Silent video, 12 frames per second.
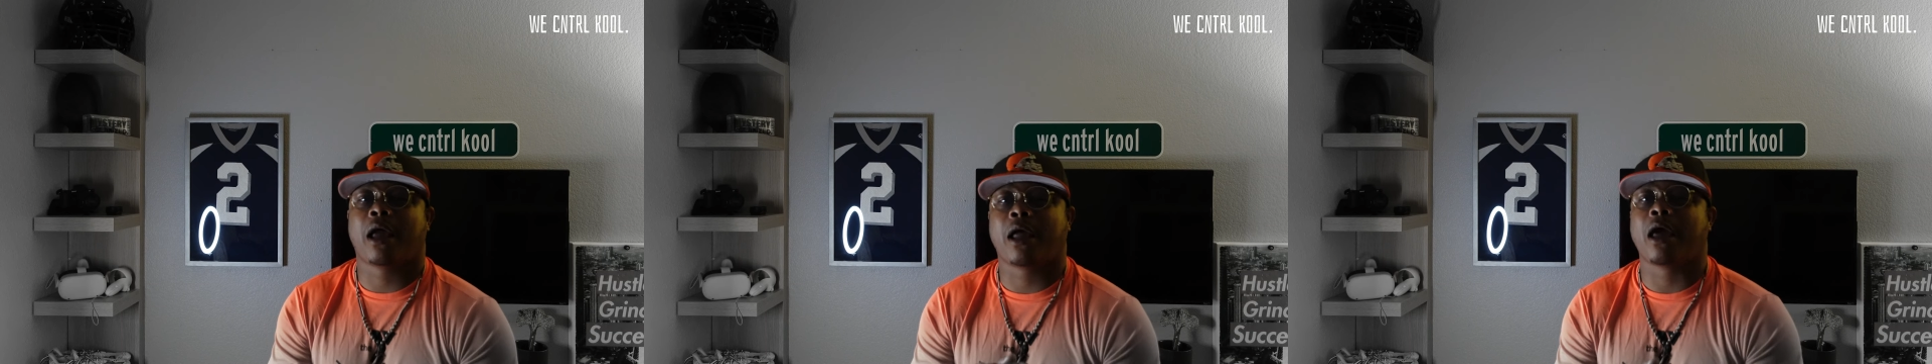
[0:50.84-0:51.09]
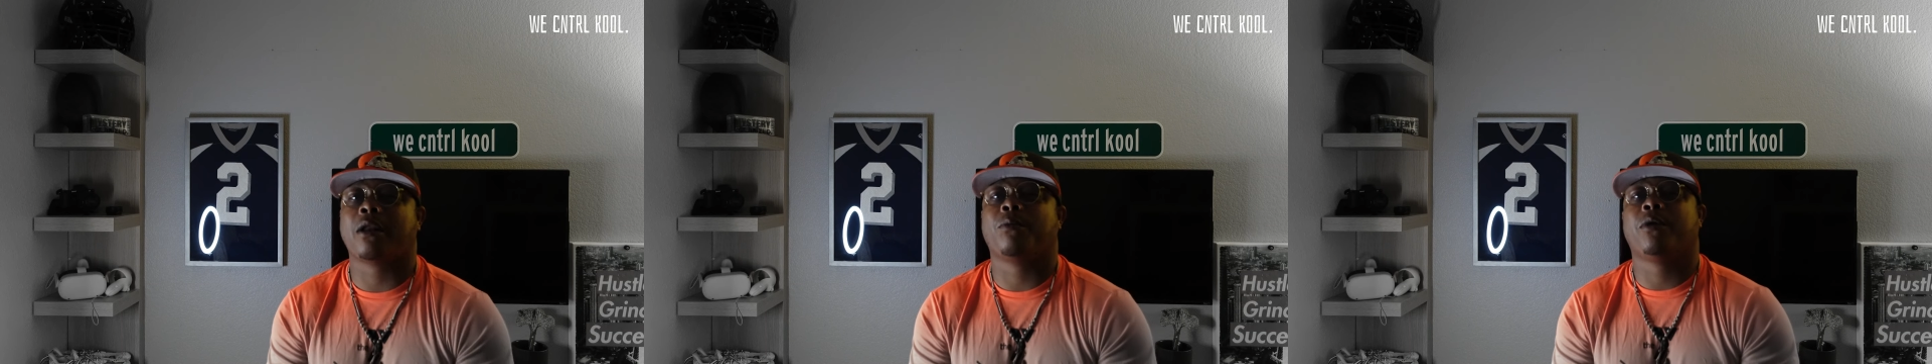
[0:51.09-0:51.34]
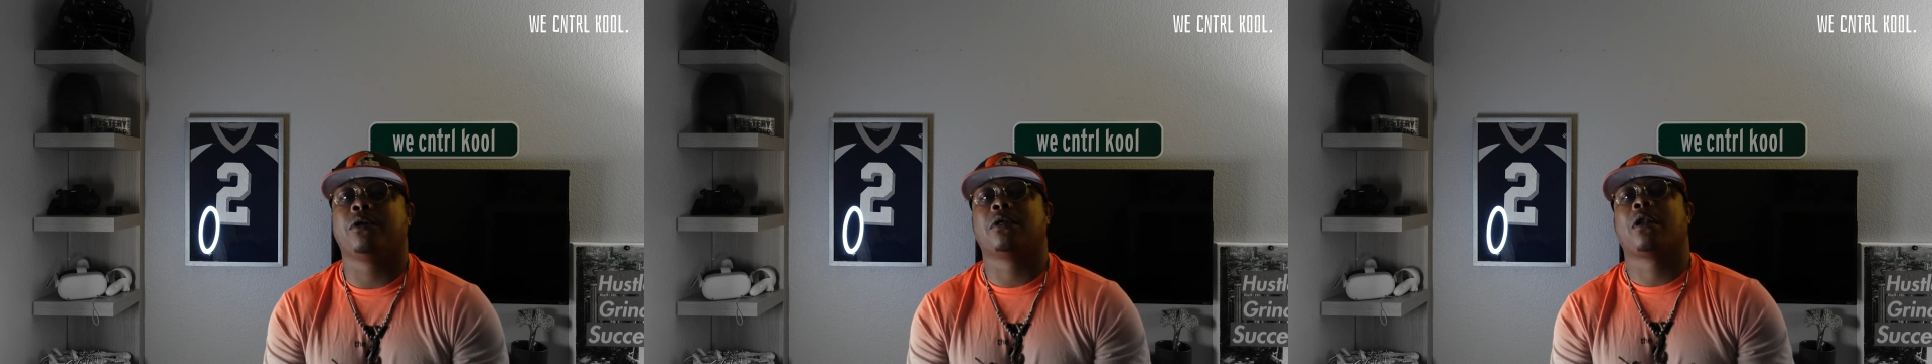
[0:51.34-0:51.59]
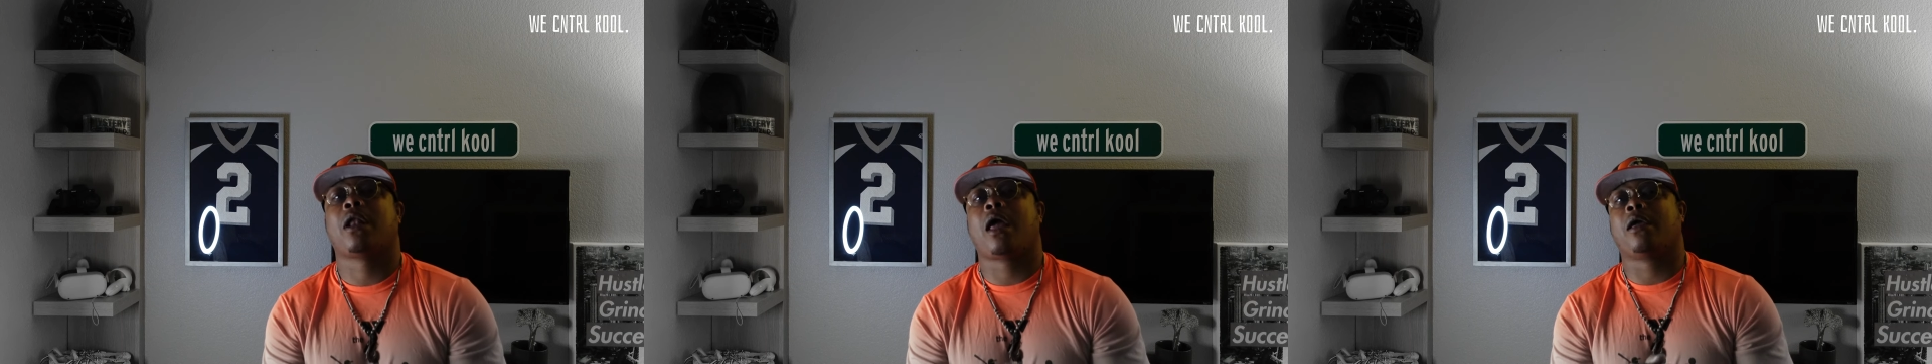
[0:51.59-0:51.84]
I kind of went
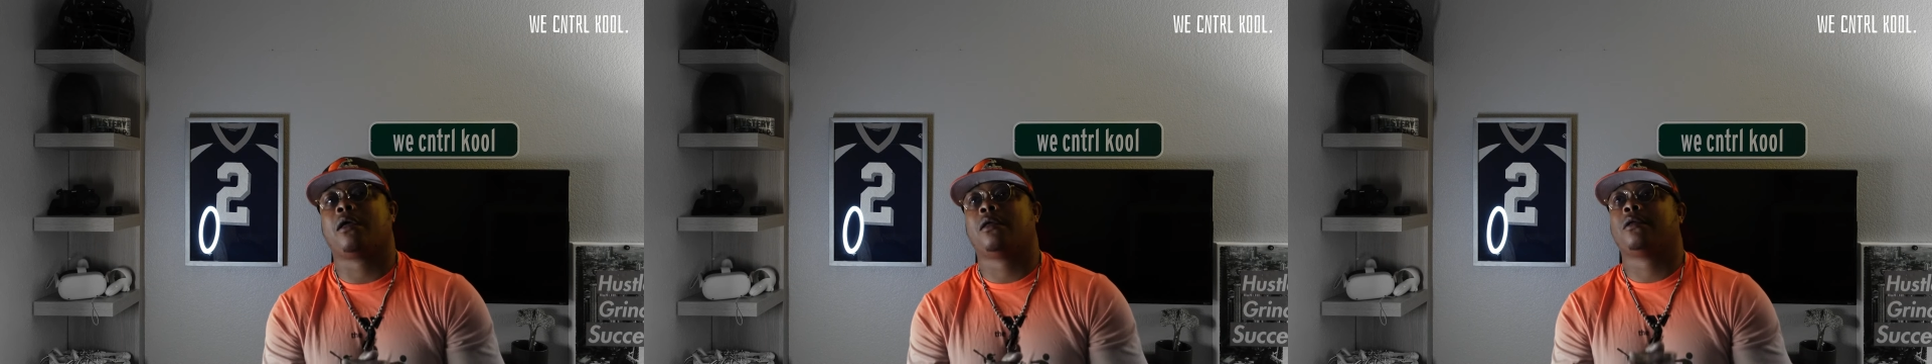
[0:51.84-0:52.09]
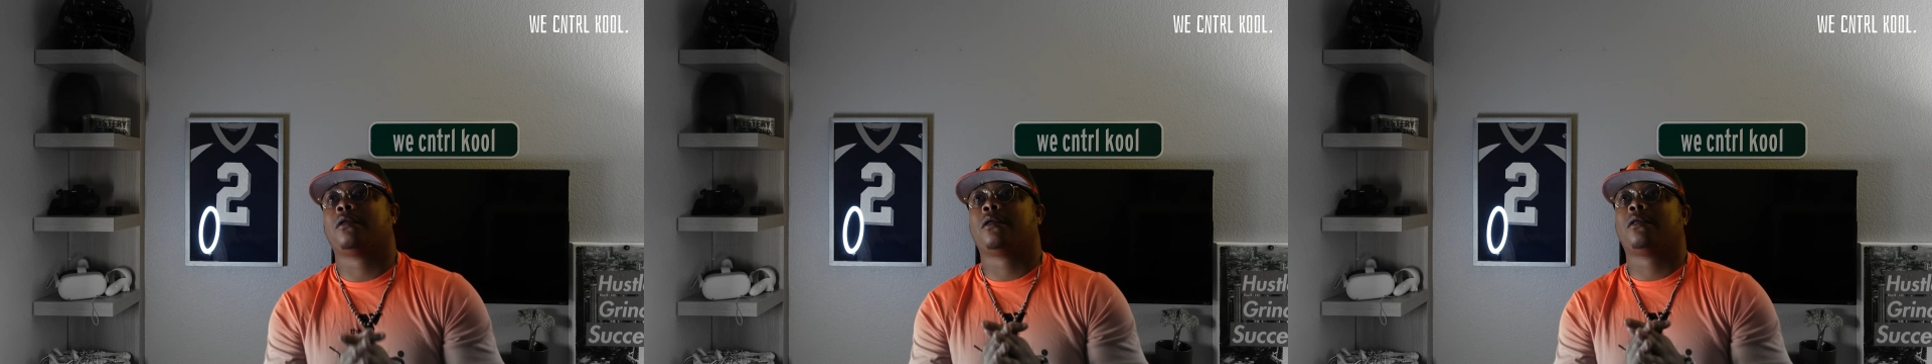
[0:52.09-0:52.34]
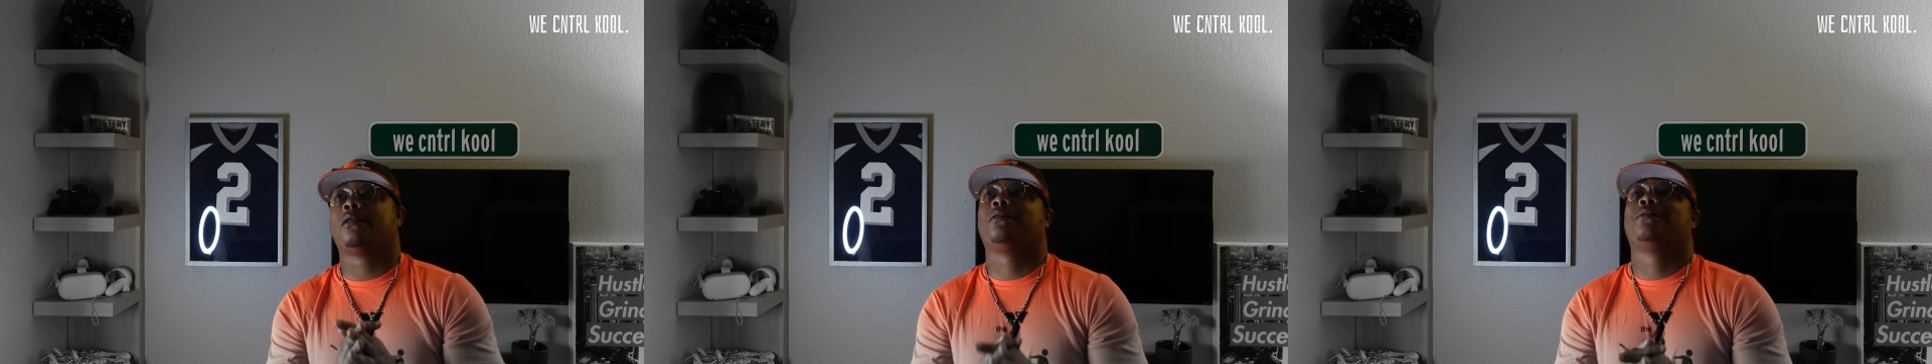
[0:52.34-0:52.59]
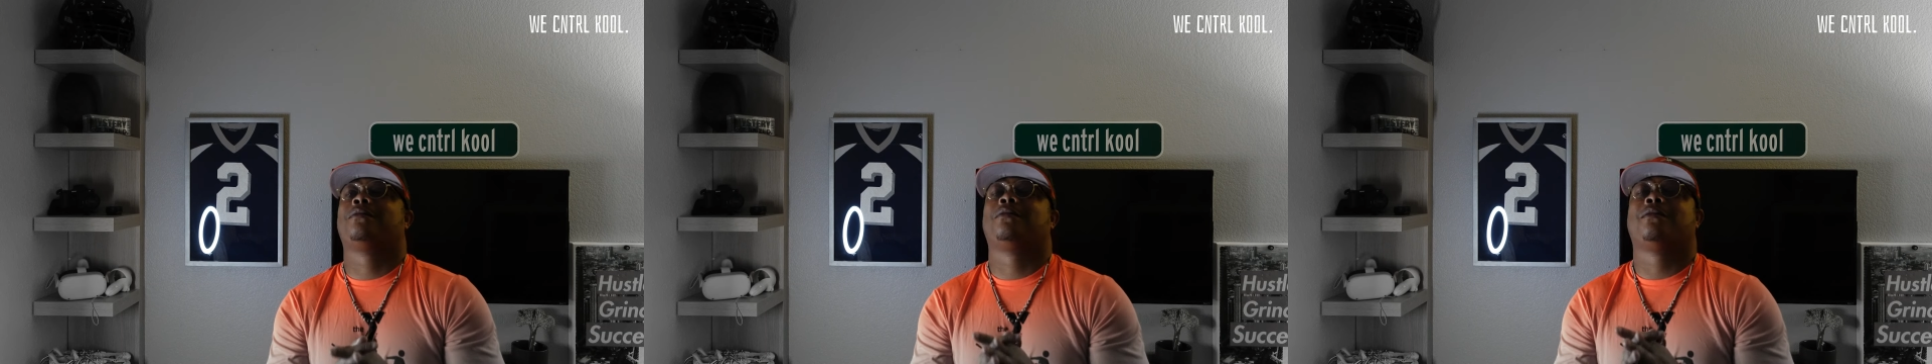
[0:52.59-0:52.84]
into like,
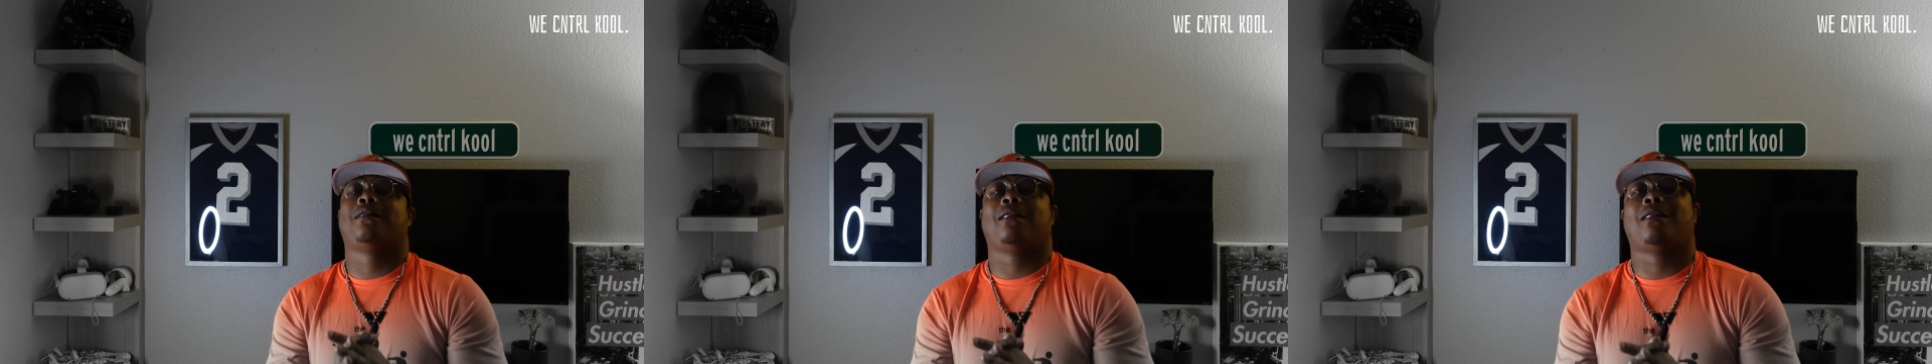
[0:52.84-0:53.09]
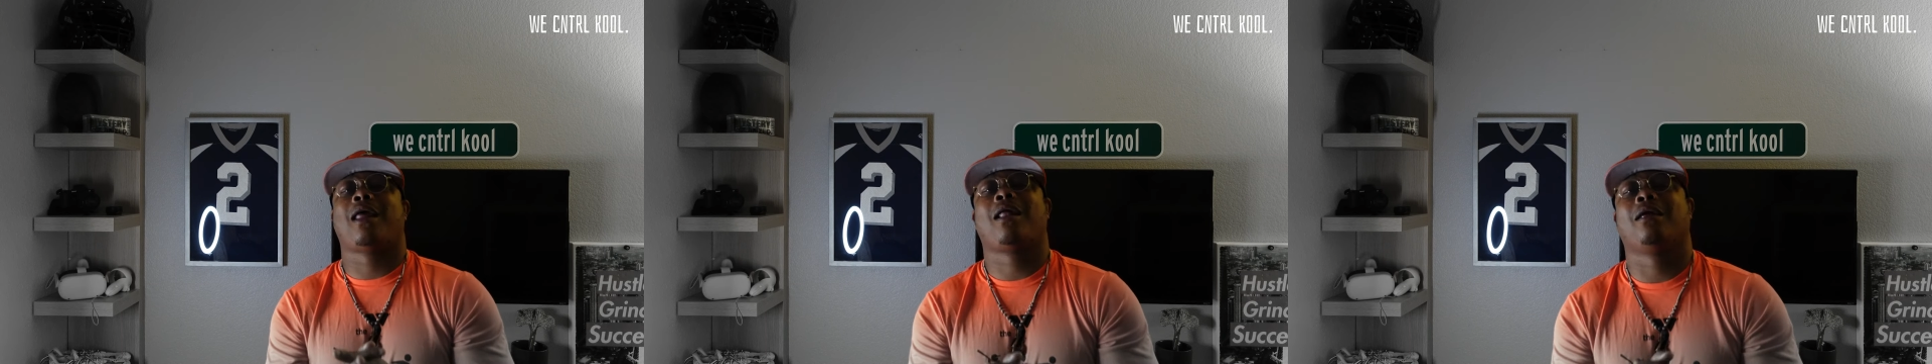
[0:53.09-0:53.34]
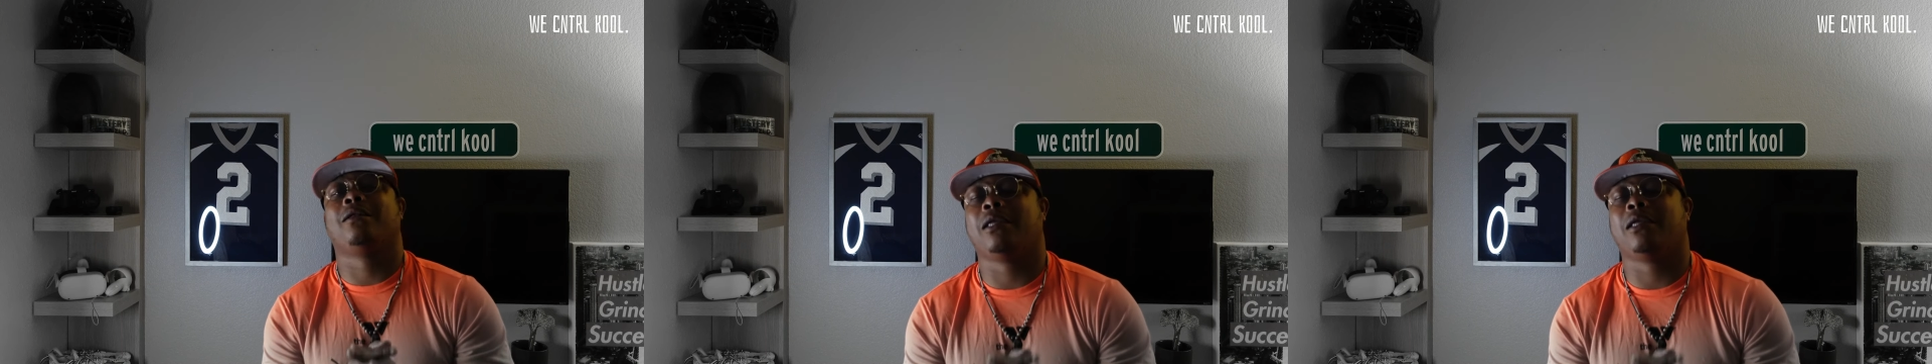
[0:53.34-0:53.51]
not a